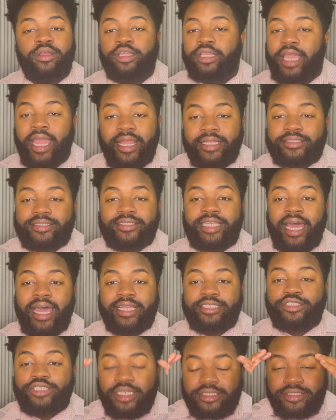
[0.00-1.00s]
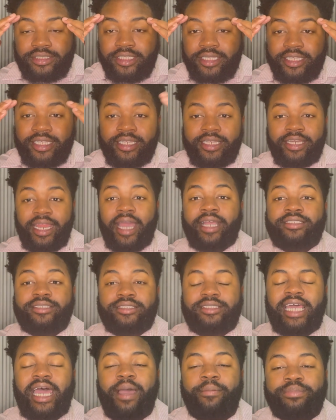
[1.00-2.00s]
it's that just next
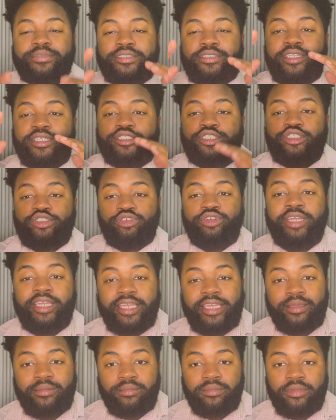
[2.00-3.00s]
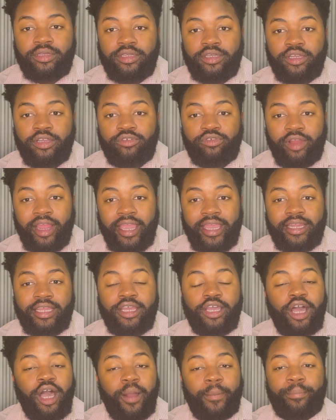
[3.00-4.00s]
steps, the dream, right?
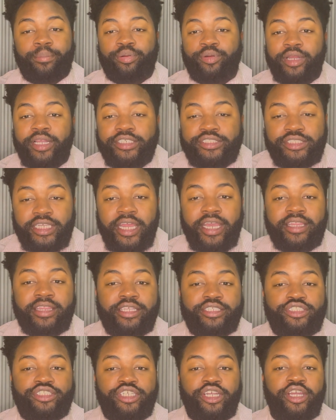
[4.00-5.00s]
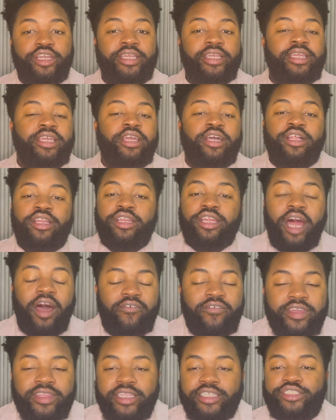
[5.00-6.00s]
Appreciating the journey,
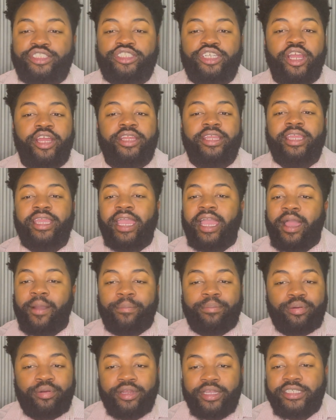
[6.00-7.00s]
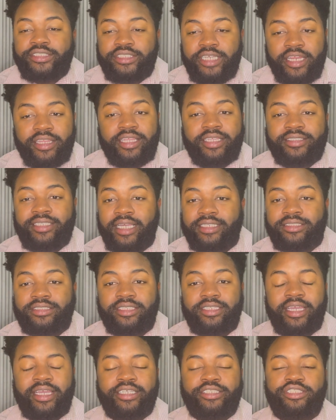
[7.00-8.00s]
loving the journey, appreciating the
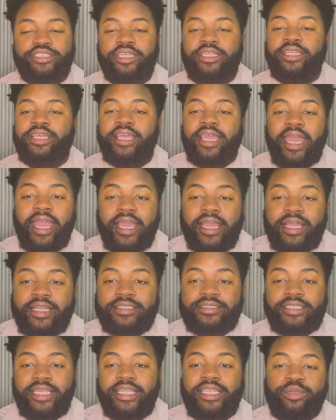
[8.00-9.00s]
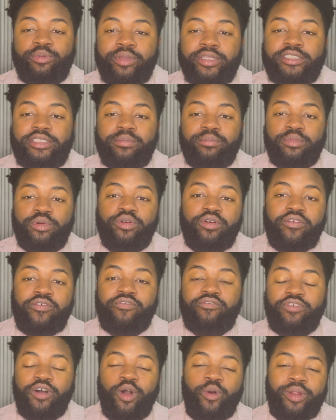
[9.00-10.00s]
destination, and continuing to move
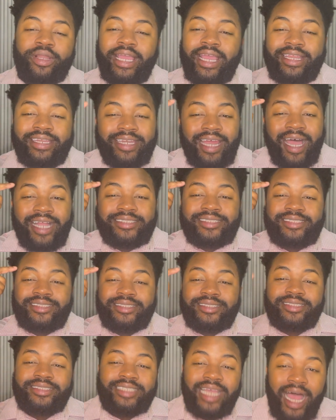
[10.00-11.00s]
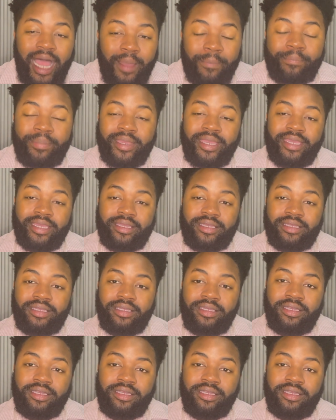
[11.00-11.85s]
forward and not stopping